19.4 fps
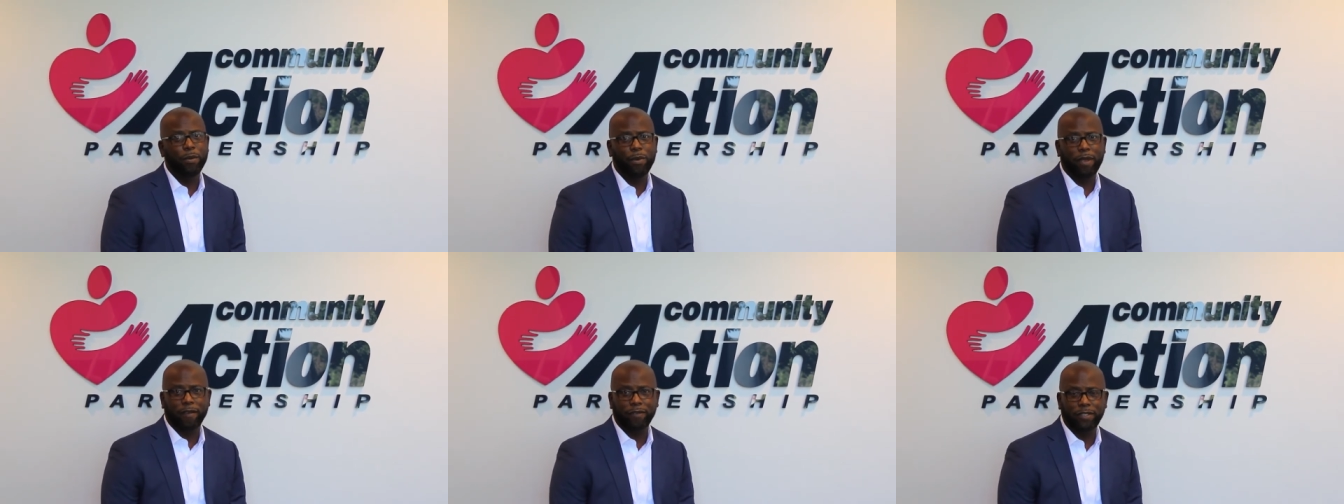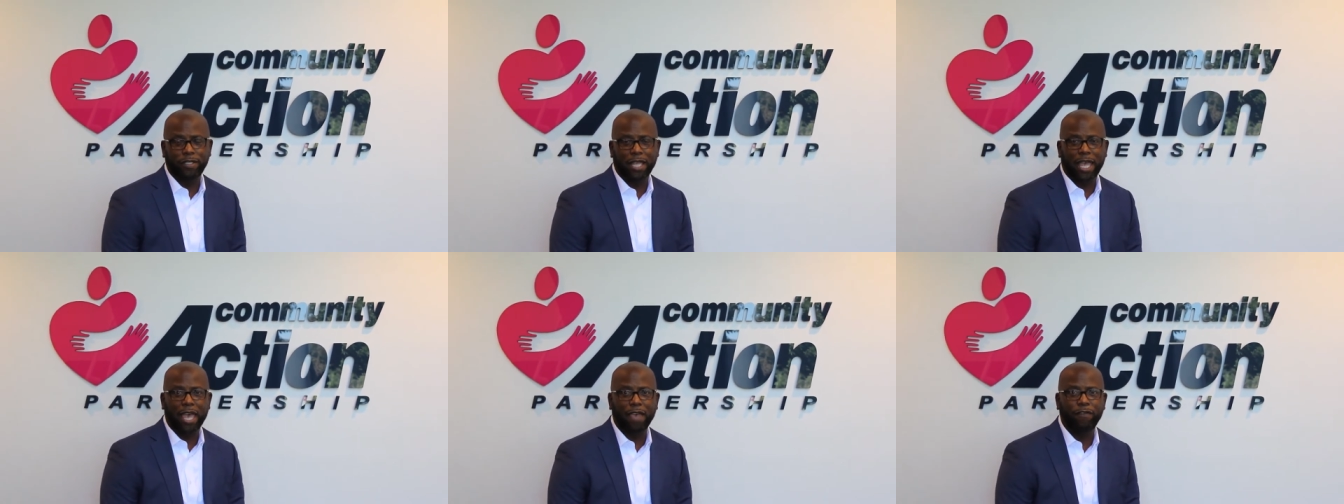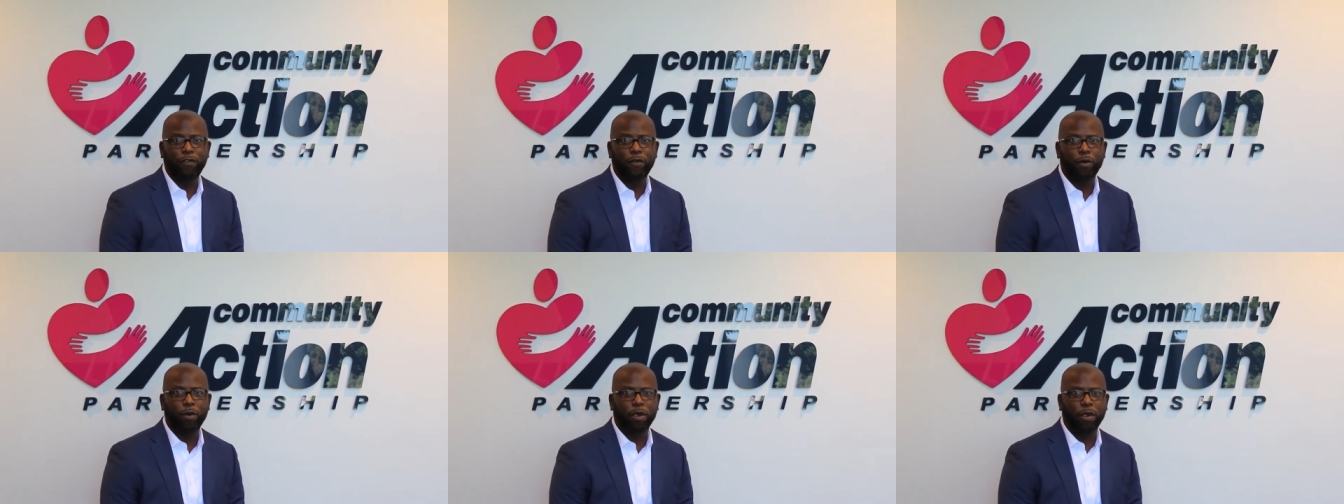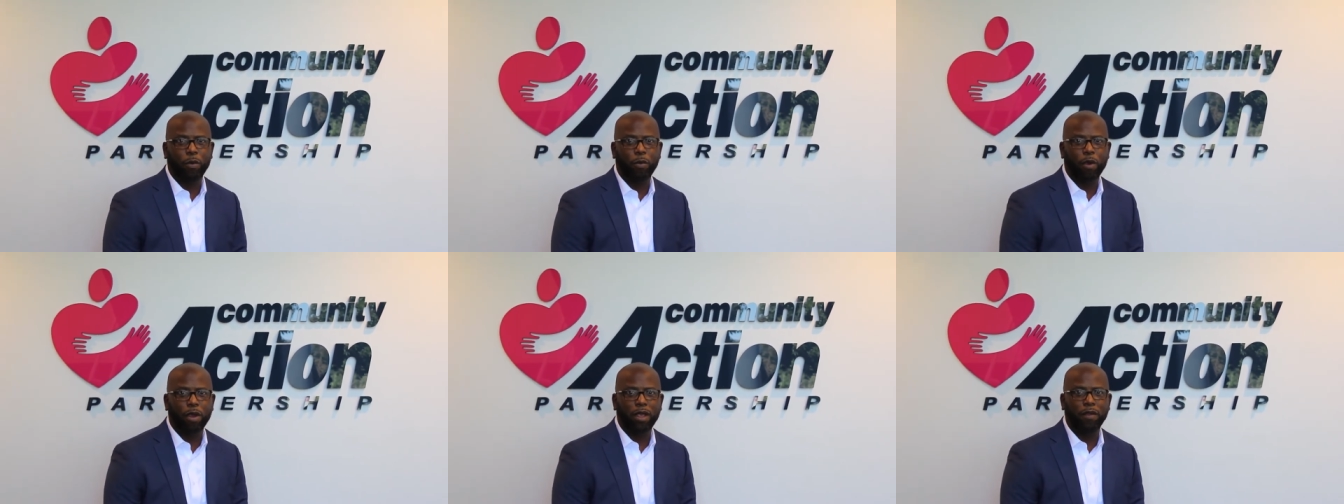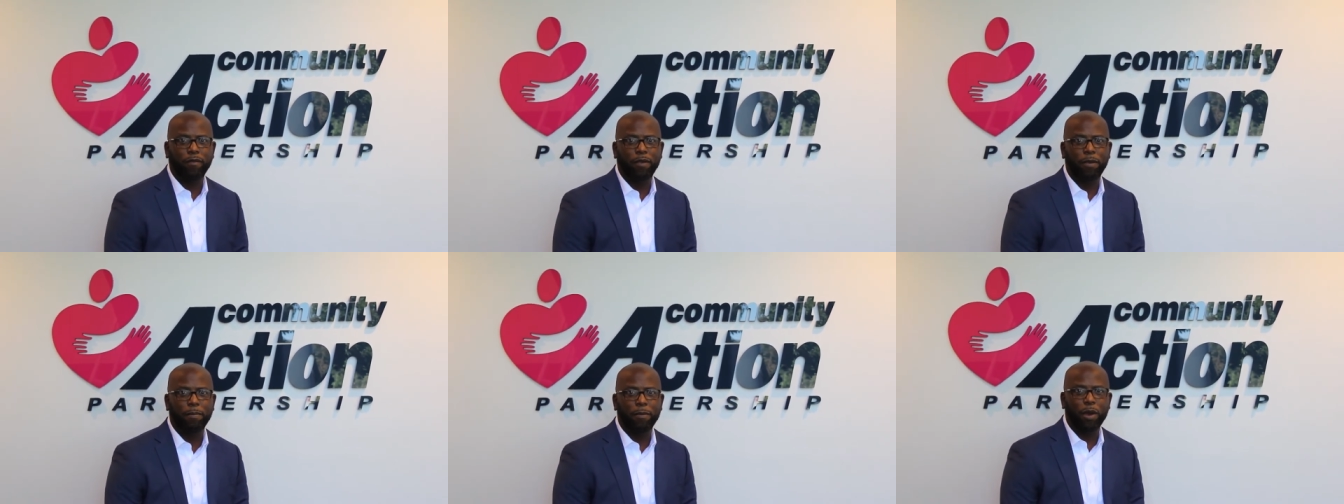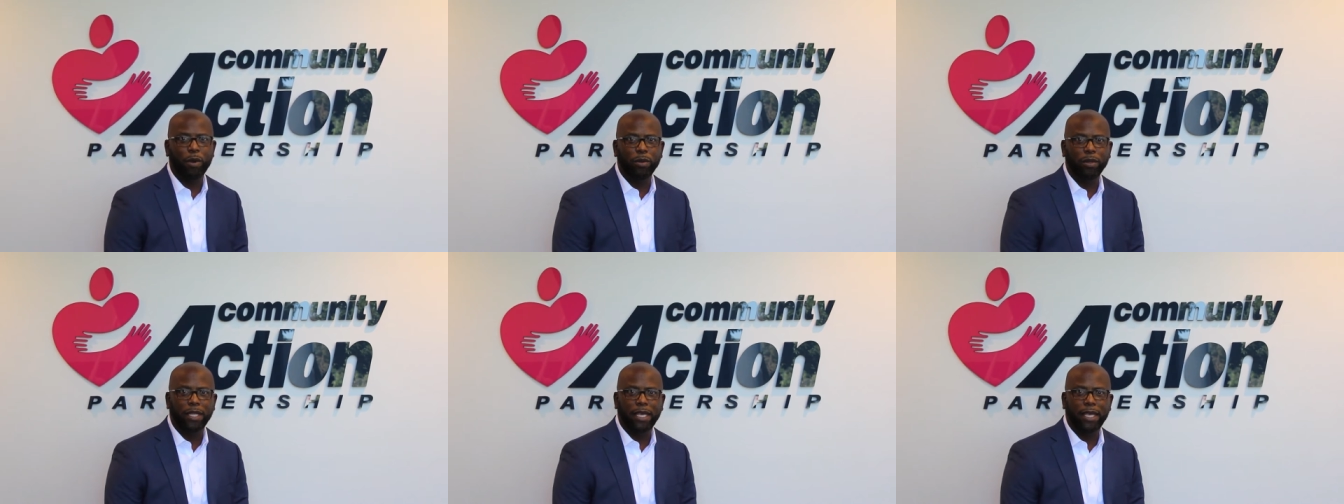We have staff who are working
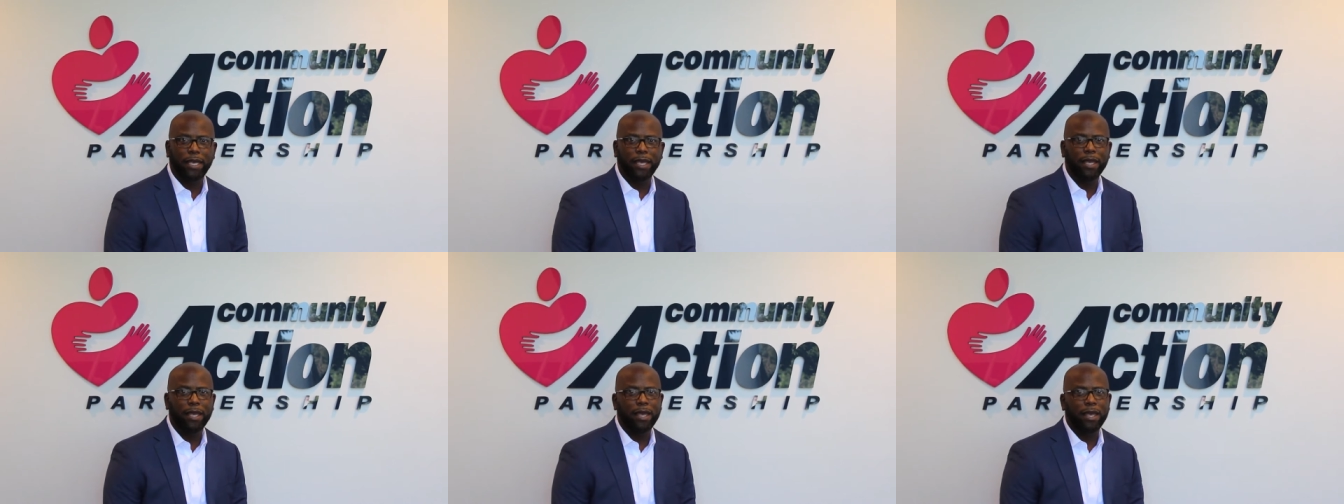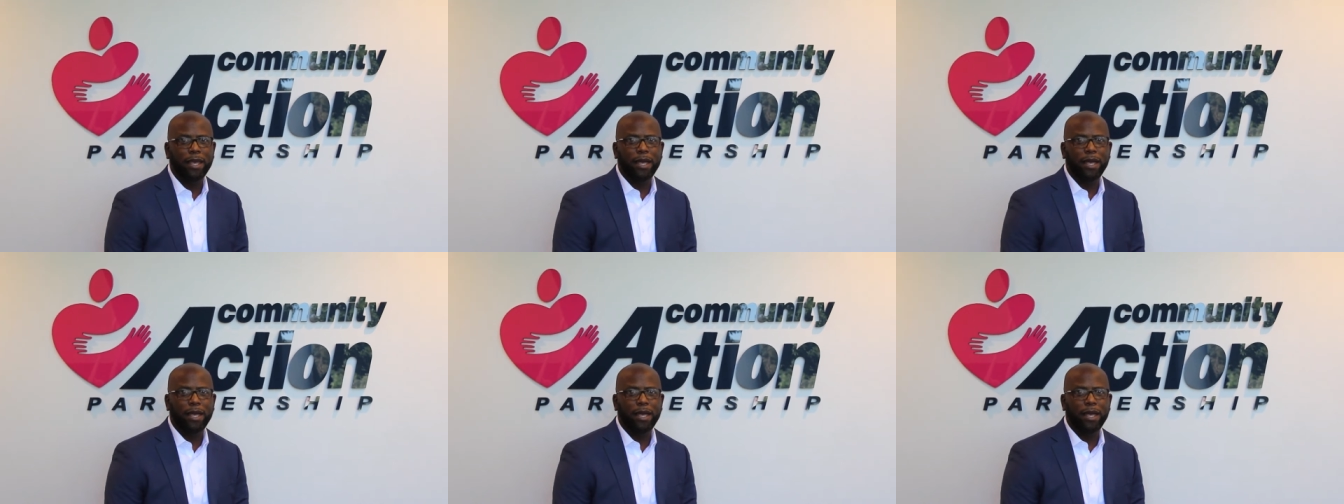remotely,